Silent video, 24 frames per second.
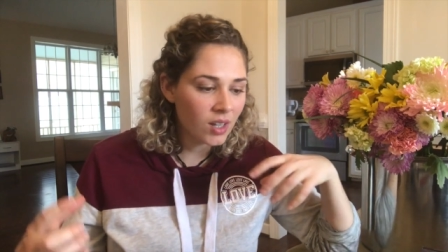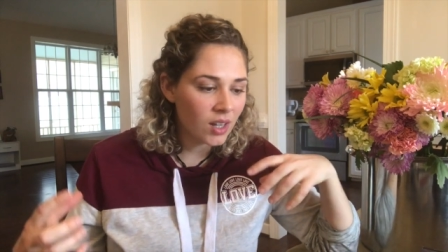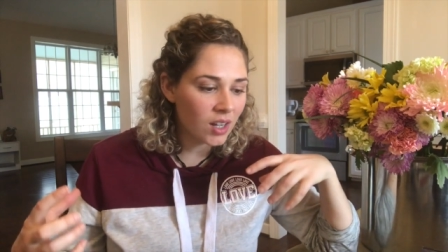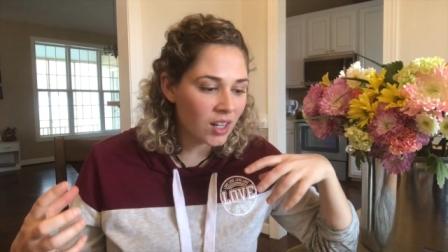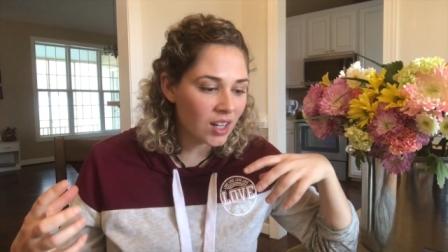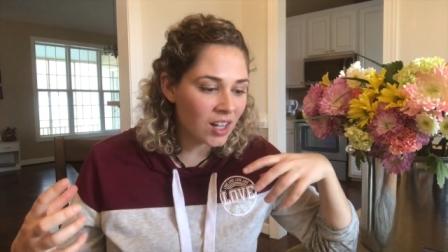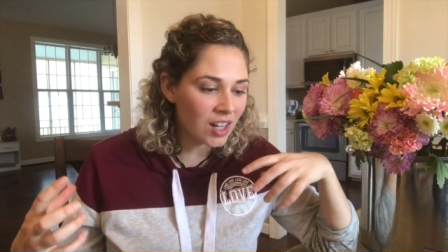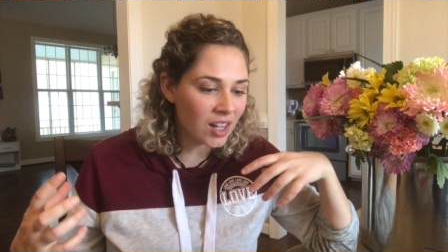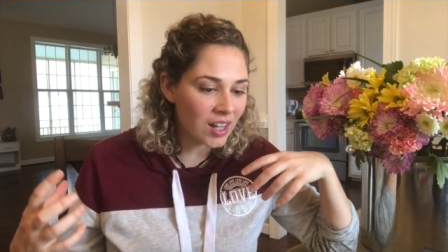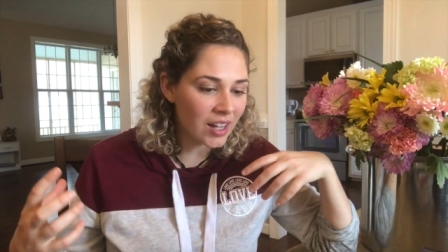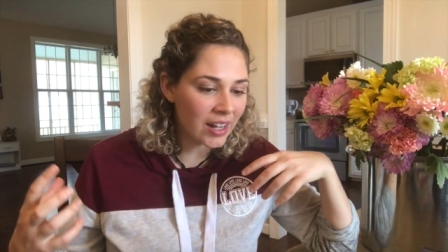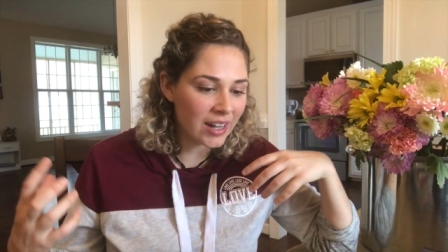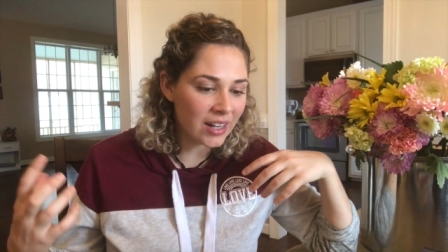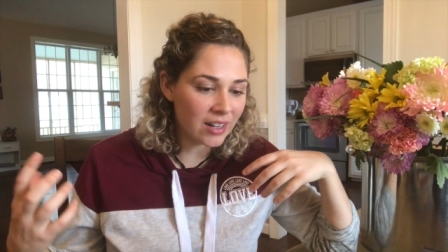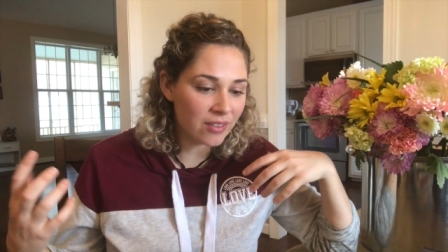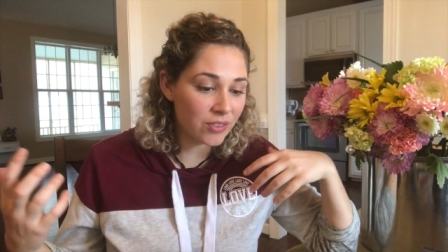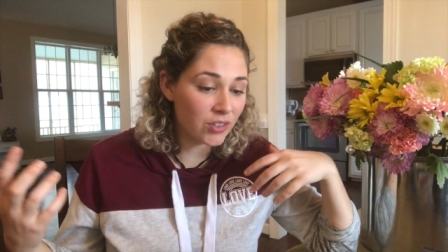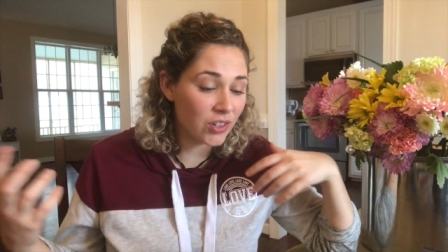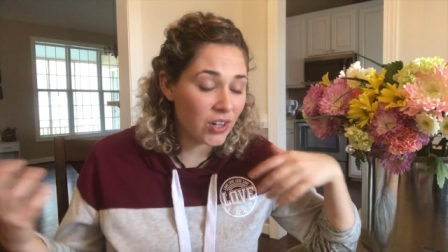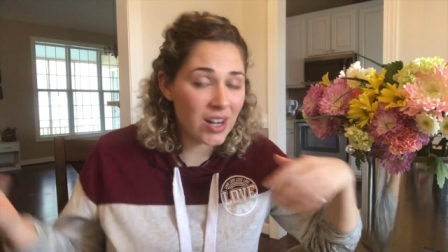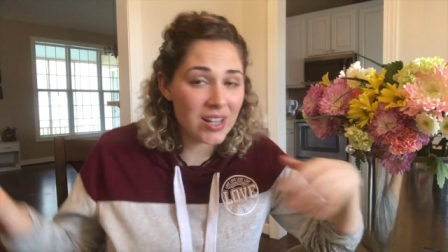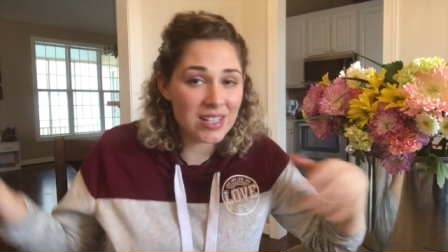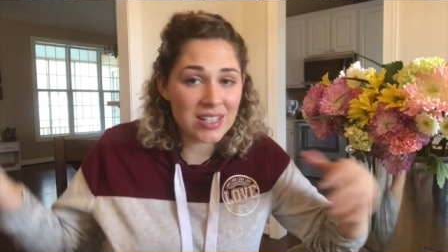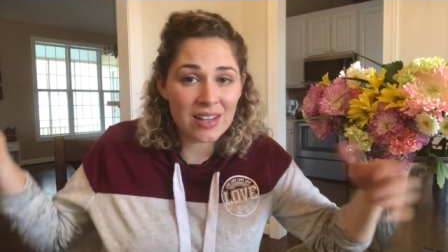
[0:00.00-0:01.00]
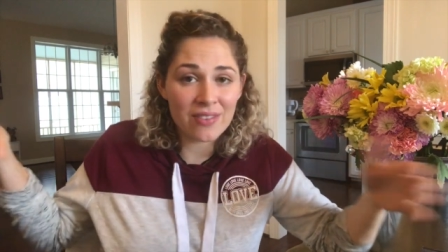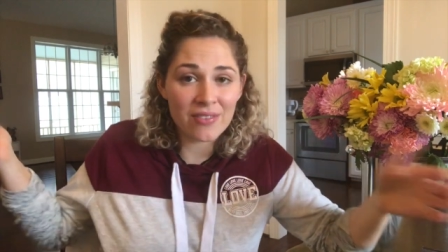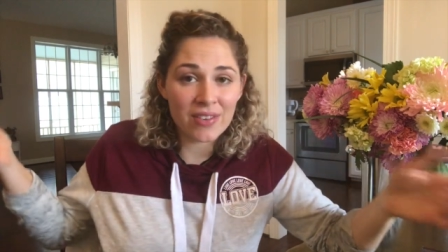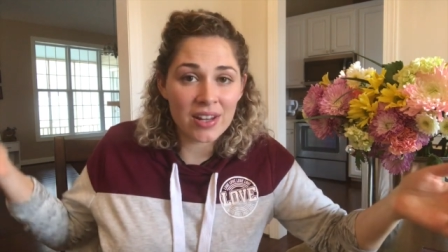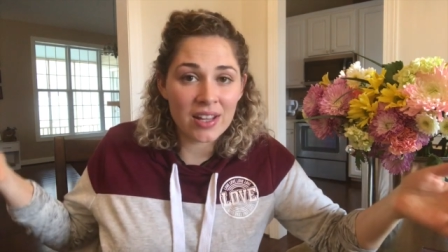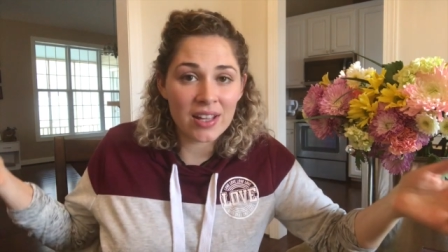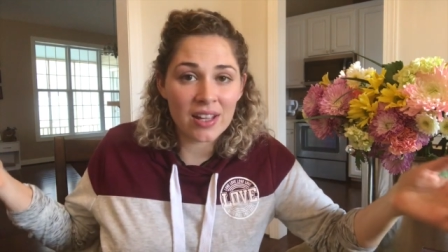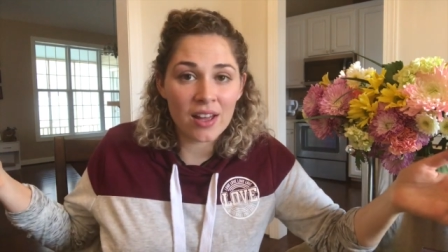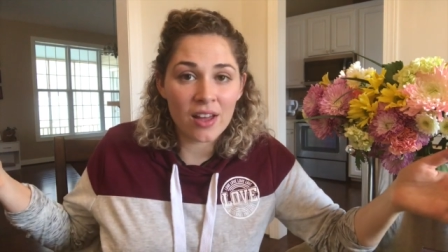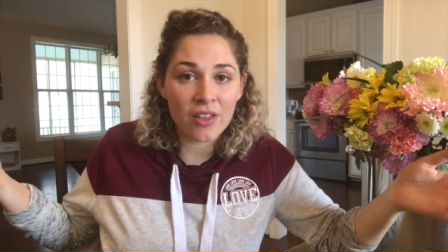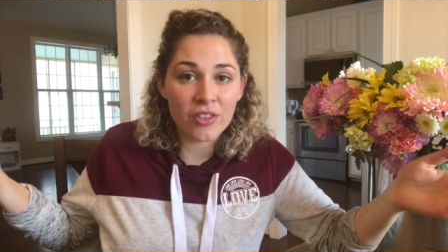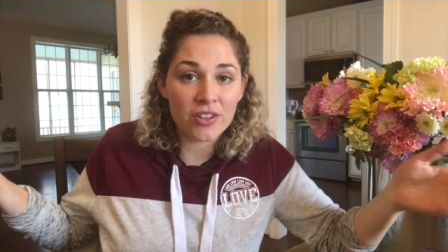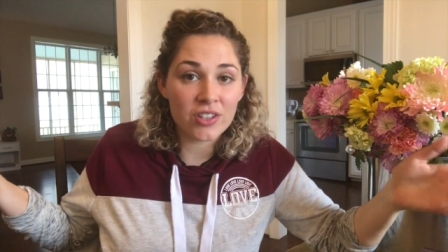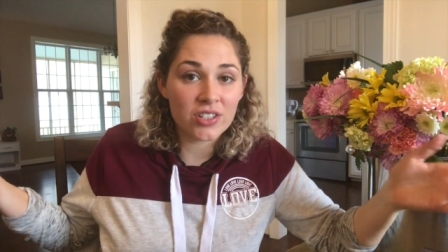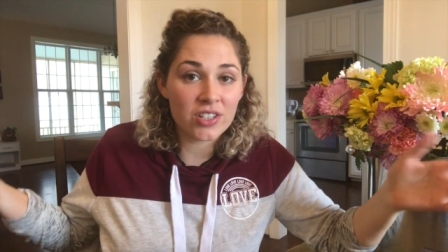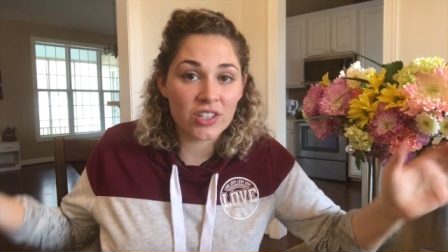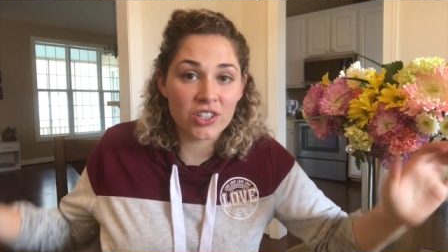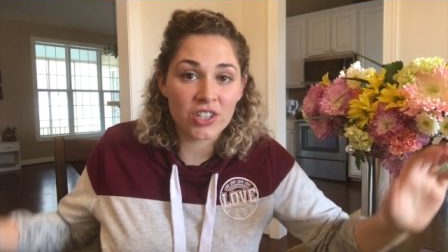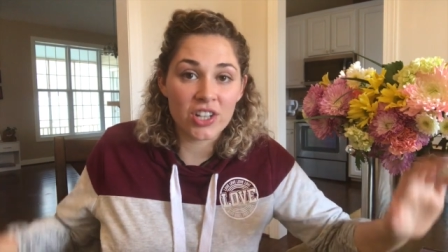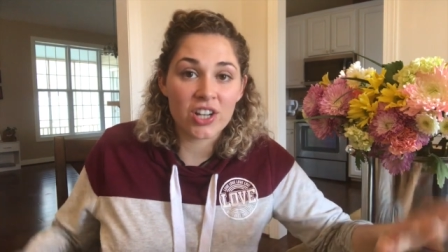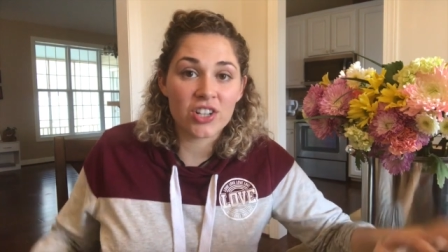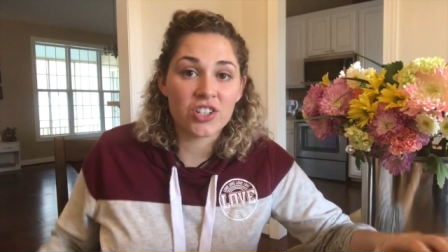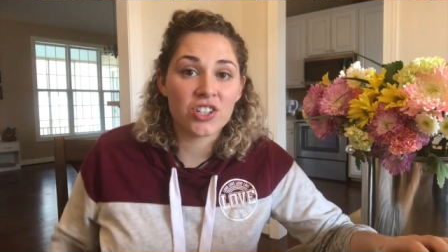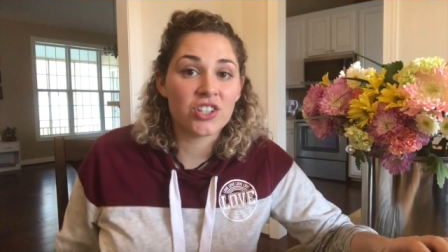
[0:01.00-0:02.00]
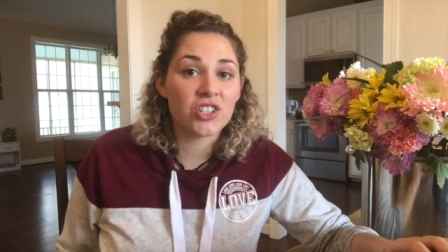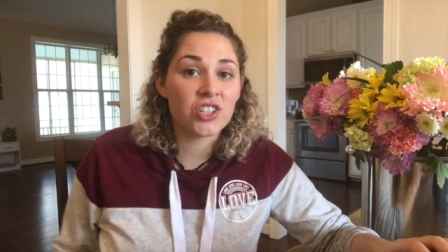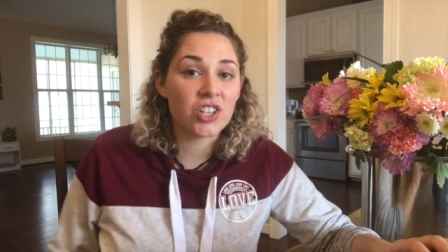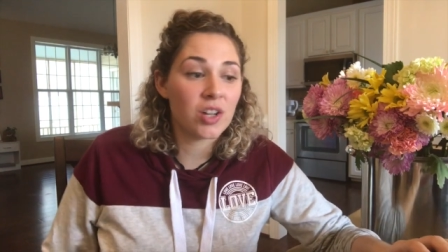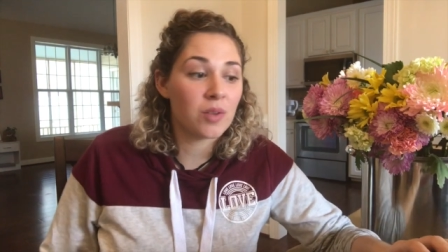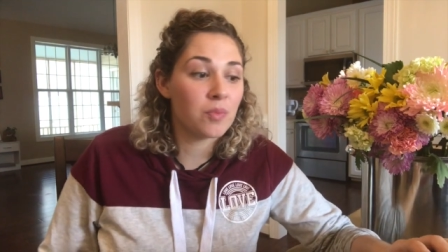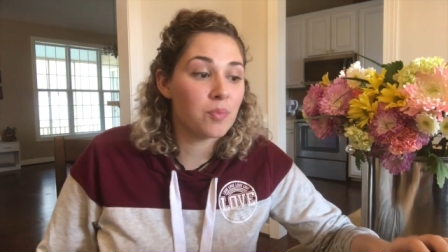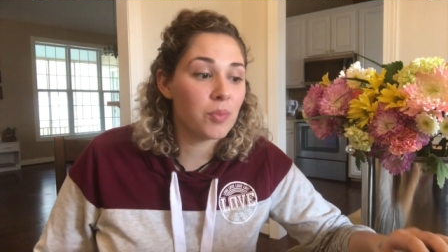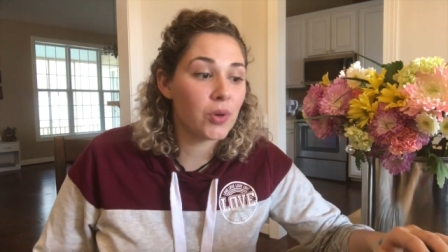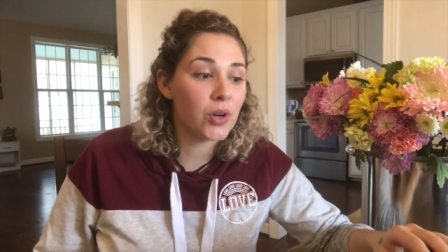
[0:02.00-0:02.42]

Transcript: And if you guys have any other suggestions on